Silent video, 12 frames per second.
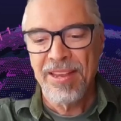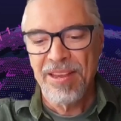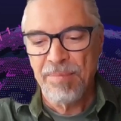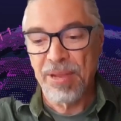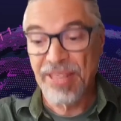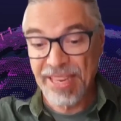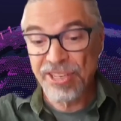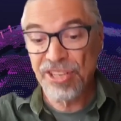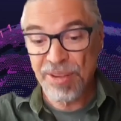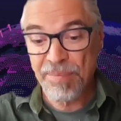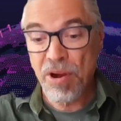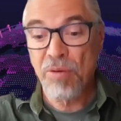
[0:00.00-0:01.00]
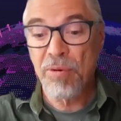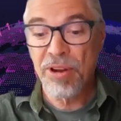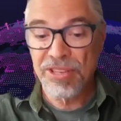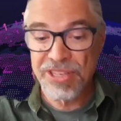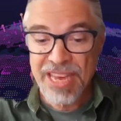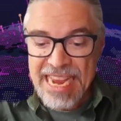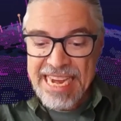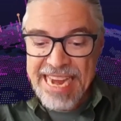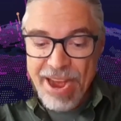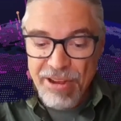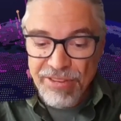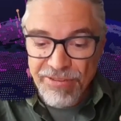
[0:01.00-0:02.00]
But this is the part where it's
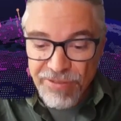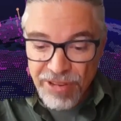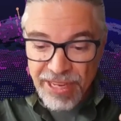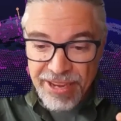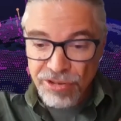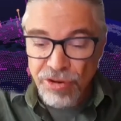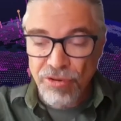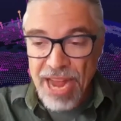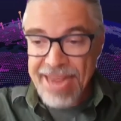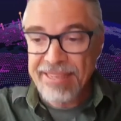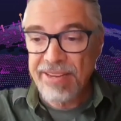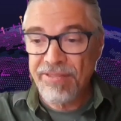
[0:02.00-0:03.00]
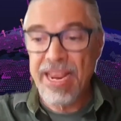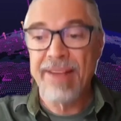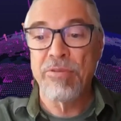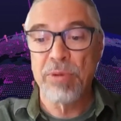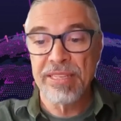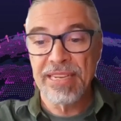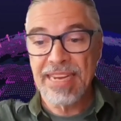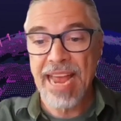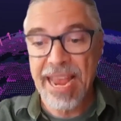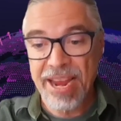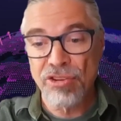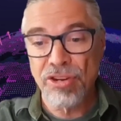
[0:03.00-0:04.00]
fully interactive and everyone's
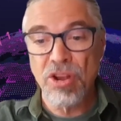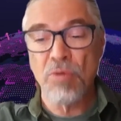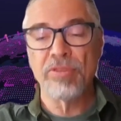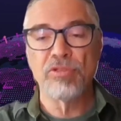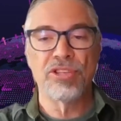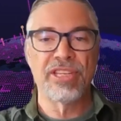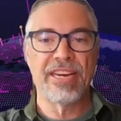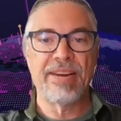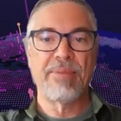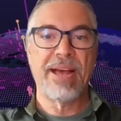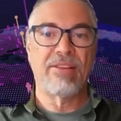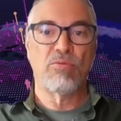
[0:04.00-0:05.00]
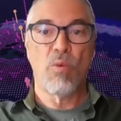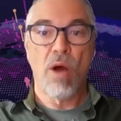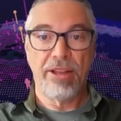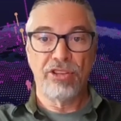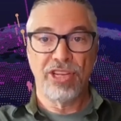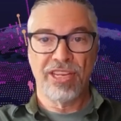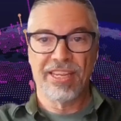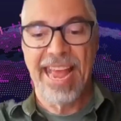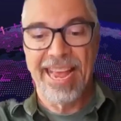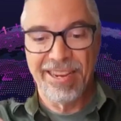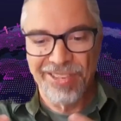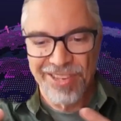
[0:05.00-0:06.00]
engaged and no one's just sitting back watching.
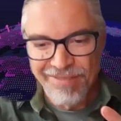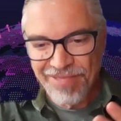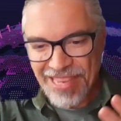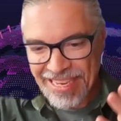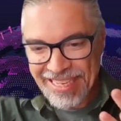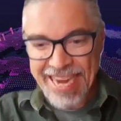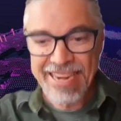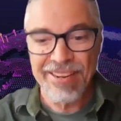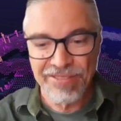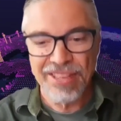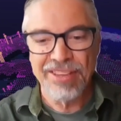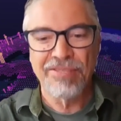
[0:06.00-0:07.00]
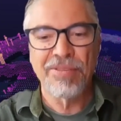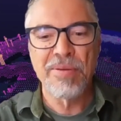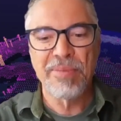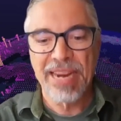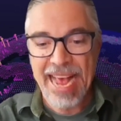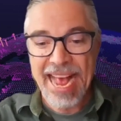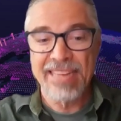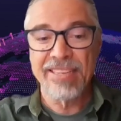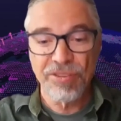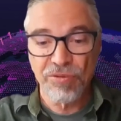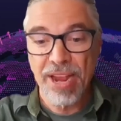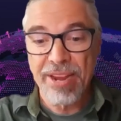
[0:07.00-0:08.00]
And the executives in their room can ask
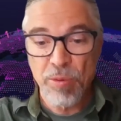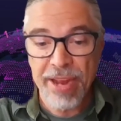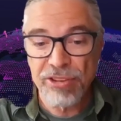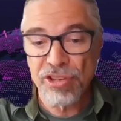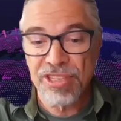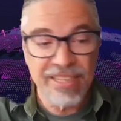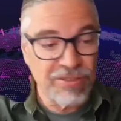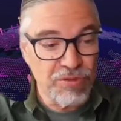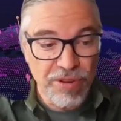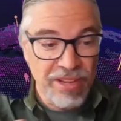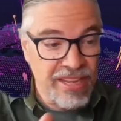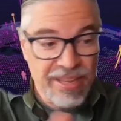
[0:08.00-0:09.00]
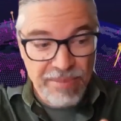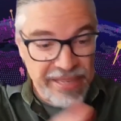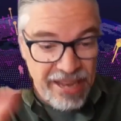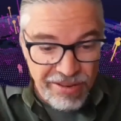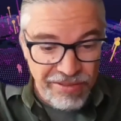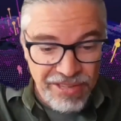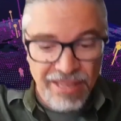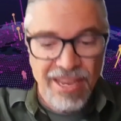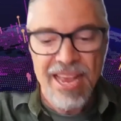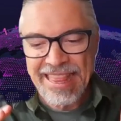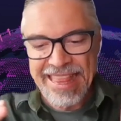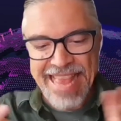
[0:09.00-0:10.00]
the right questions and drill in themselves. And
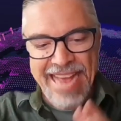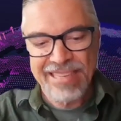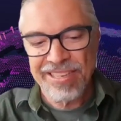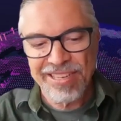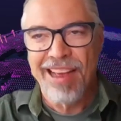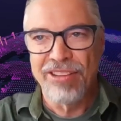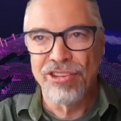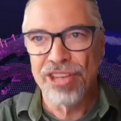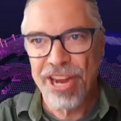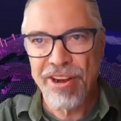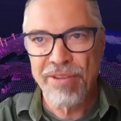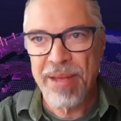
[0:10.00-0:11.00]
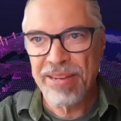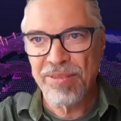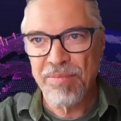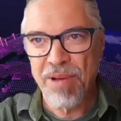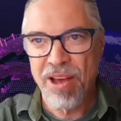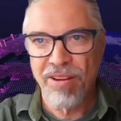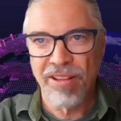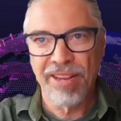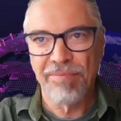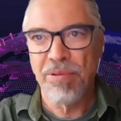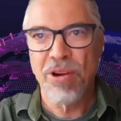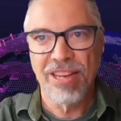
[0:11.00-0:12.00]
that's a shared mental
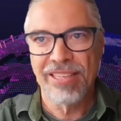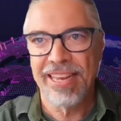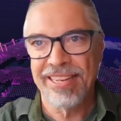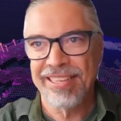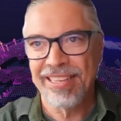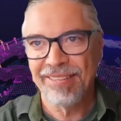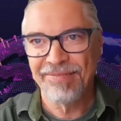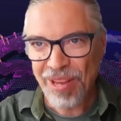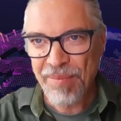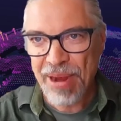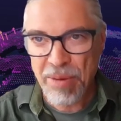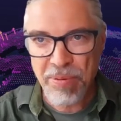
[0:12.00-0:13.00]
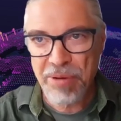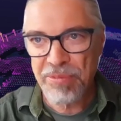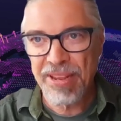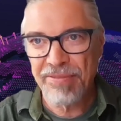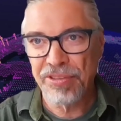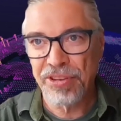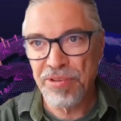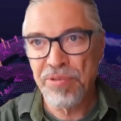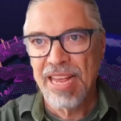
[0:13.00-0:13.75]
modeling process that PowerPoint will never do.